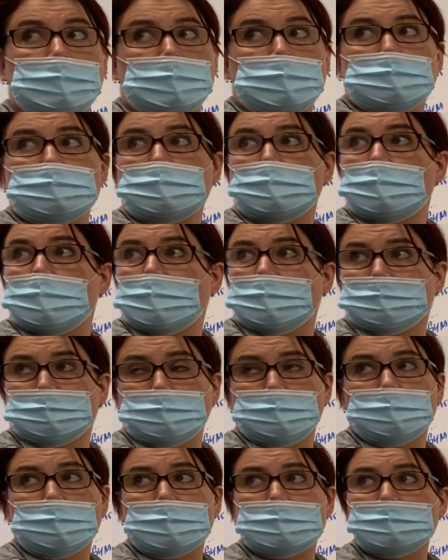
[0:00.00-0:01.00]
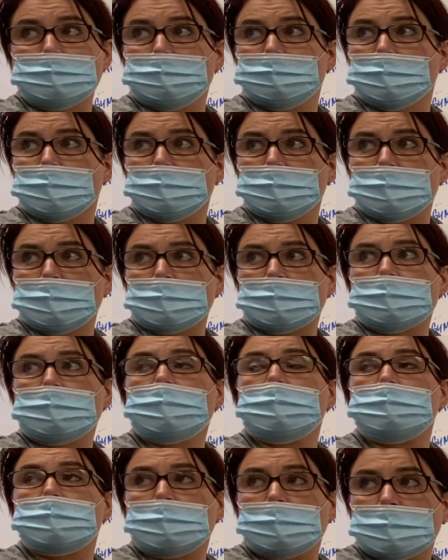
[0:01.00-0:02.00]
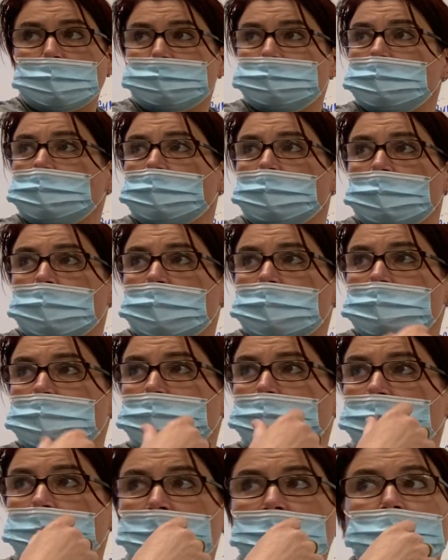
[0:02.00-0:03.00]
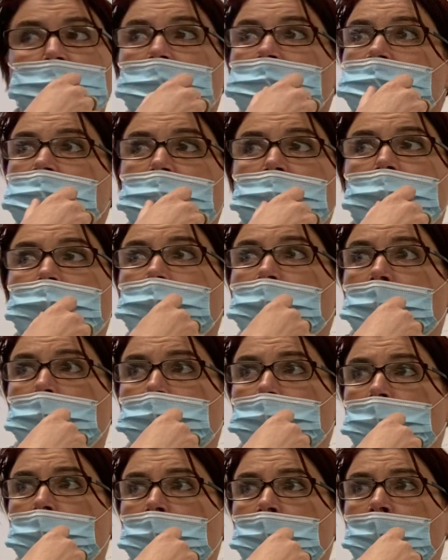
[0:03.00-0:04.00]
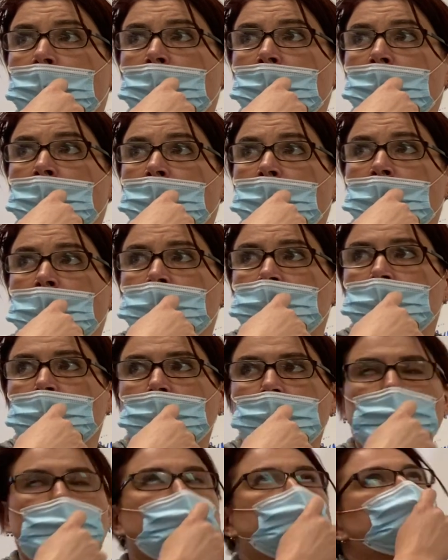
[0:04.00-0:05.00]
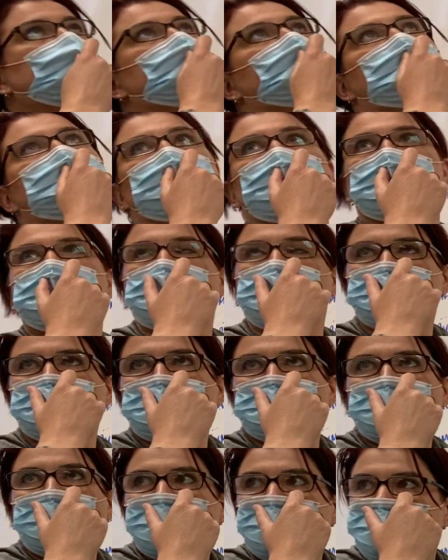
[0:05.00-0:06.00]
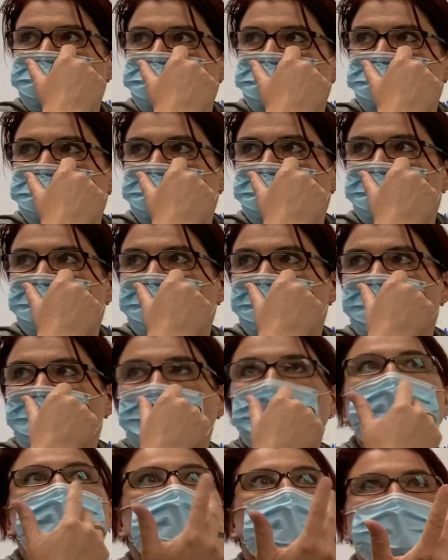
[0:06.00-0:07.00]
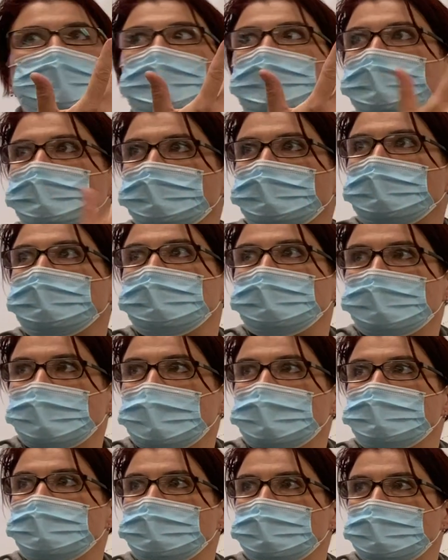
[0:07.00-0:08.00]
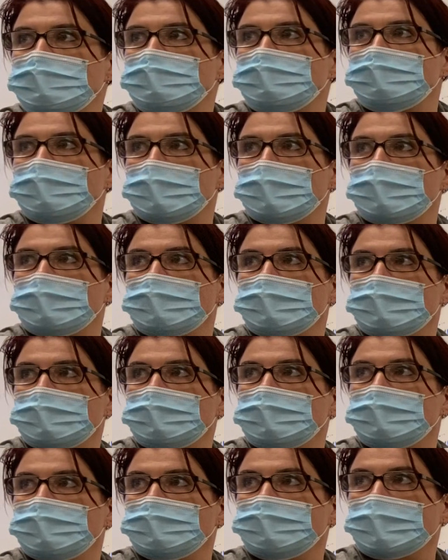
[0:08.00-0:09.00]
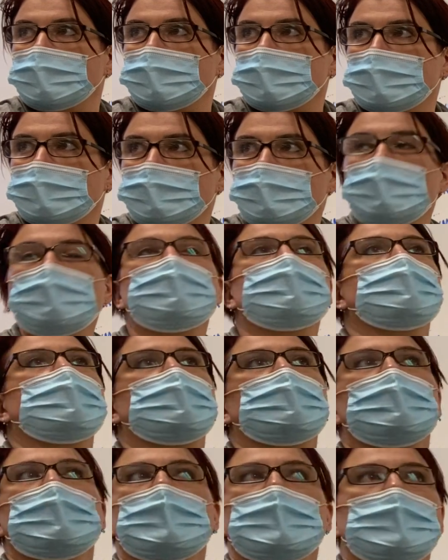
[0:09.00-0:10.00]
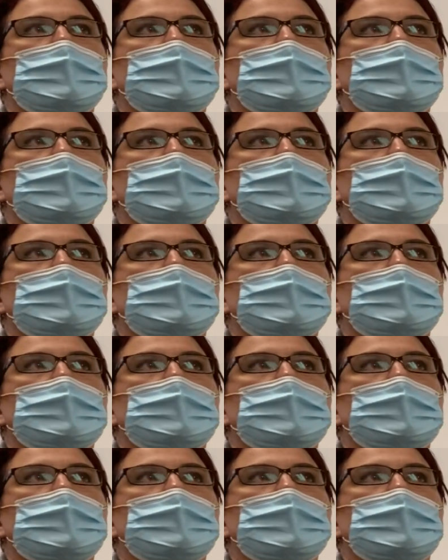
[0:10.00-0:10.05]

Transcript: So whenever you guys give Narcan, they have to go to the hospital, even if they come up. And they're like, oh my God, did I take too much? Yeah, man, you took too much, but you look good right now. Okay.